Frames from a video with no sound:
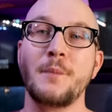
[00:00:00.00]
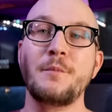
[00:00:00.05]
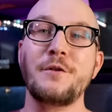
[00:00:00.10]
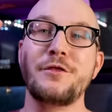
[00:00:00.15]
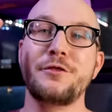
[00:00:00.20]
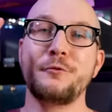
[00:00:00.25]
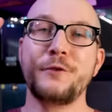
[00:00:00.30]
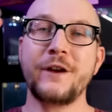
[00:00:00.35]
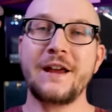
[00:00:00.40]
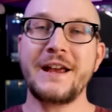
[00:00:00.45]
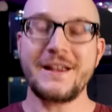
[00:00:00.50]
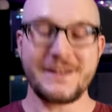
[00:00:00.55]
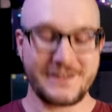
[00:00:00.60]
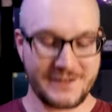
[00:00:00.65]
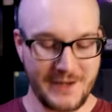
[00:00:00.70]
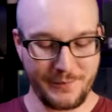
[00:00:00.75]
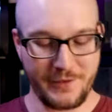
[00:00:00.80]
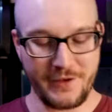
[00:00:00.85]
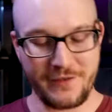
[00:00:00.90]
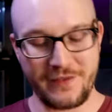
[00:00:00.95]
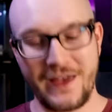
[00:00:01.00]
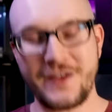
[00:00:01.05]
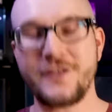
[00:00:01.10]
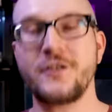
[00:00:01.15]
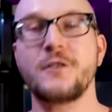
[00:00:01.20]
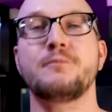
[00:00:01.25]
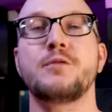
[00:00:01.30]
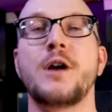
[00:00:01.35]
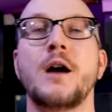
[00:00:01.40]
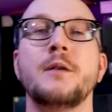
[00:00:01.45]
Number three, something that
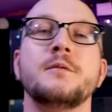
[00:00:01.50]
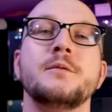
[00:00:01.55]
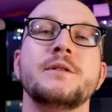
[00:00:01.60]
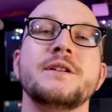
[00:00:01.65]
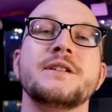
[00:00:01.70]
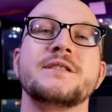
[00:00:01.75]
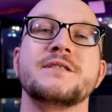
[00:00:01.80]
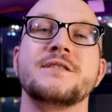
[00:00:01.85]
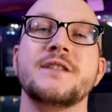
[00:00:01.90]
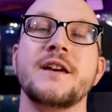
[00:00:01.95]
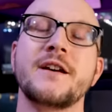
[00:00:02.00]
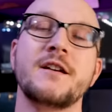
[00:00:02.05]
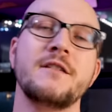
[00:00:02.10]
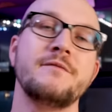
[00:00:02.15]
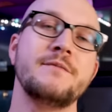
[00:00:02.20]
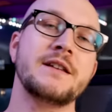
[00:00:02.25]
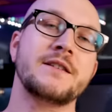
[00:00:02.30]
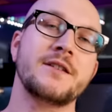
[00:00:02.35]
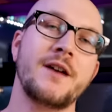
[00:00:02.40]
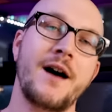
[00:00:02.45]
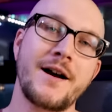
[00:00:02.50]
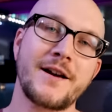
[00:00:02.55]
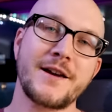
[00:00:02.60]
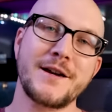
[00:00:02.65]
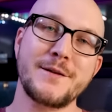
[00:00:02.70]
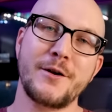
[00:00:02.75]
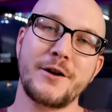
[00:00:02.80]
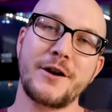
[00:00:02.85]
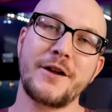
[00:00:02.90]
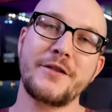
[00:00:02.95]
you're probably sick of me
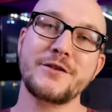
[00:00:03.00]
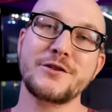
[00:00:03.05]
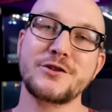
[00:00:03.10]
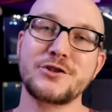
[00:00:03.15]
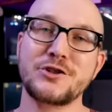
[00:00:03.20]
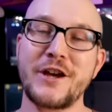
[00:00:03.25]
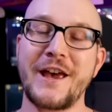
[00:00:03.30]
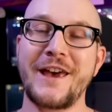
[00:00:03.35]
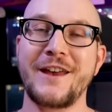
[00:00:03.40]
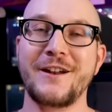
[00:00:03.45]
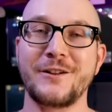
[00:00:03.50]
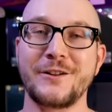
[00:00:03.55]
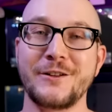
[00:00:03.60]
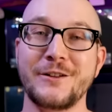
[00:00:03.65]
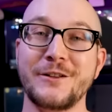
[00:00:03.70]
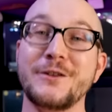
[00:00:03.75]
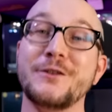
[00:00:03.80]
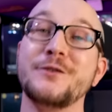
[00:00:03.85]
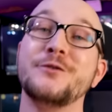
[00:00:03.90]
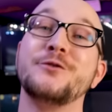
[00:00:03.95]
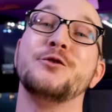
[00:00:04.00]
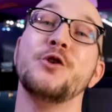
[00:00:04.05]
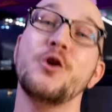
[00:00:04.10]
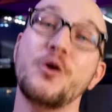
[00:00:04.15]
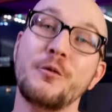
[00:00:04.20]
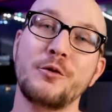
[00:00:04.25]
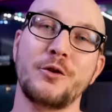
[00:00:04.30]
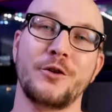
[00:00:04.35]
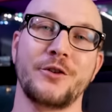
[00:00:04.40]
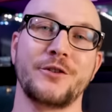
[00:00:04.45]
talking about on this channel,
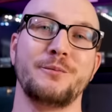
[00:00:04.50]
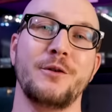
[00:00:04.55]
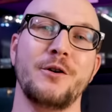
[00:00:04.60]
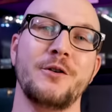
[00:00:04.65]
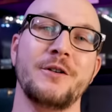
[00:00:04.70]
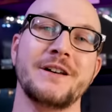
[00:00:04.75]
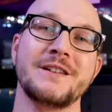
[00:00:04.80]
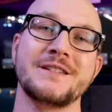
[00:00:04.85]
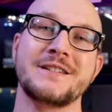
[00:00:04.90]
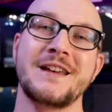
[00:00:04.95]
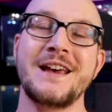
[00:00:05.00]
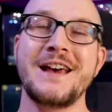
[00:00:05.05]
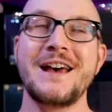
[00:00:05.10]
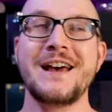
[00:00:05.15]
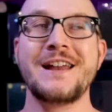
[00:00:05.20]
Dumeril's Boas.